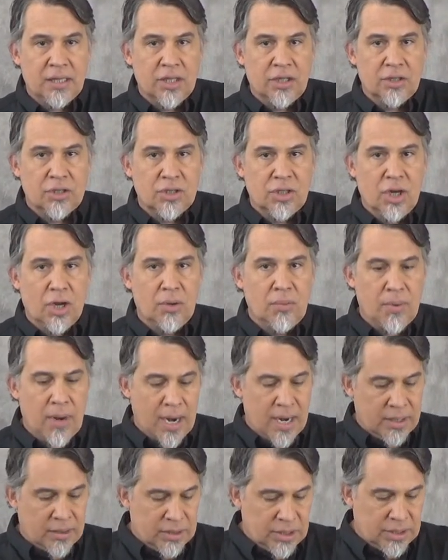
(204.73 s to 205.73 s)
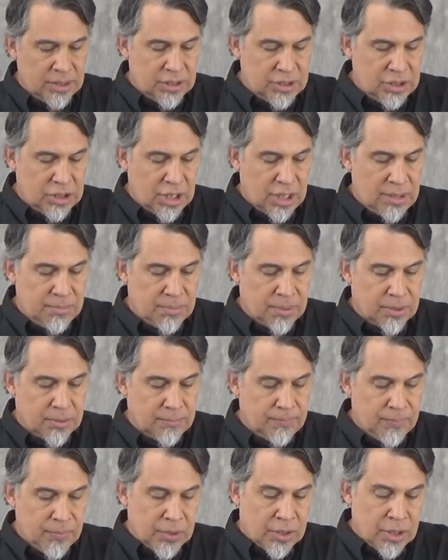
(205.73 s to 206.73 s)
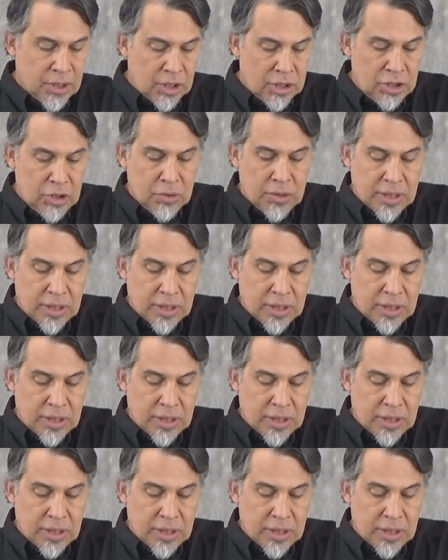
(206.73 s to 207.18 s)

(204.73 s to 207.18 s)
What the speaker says: there's no round in the chamber. You